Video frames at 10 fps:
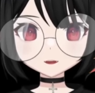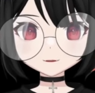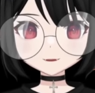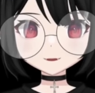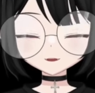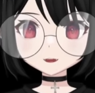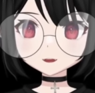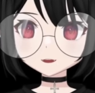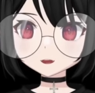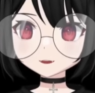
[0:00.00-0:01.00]
that they share
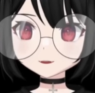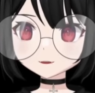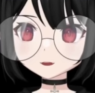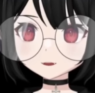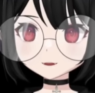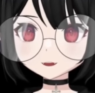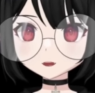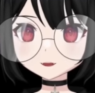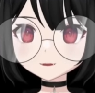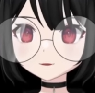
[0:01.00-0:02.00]
there because of all the uh,
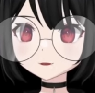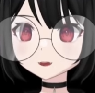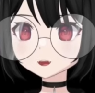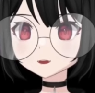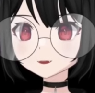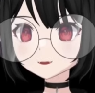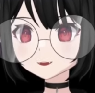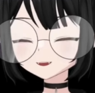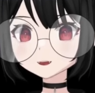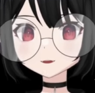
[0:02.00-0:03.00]
misinformation
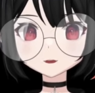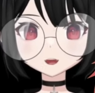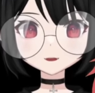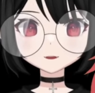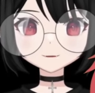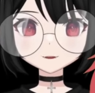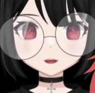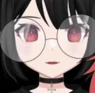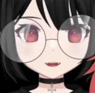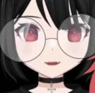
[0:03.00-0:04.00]
and corrections that are
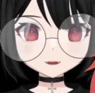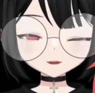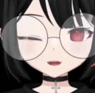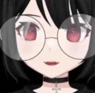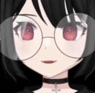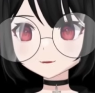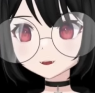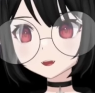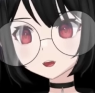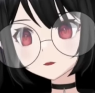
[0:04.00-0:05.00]
applied to their tweets.
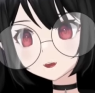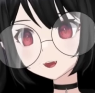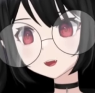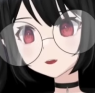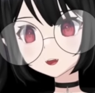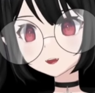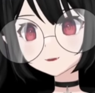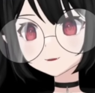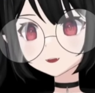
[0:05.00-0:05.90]
But anyways, uh...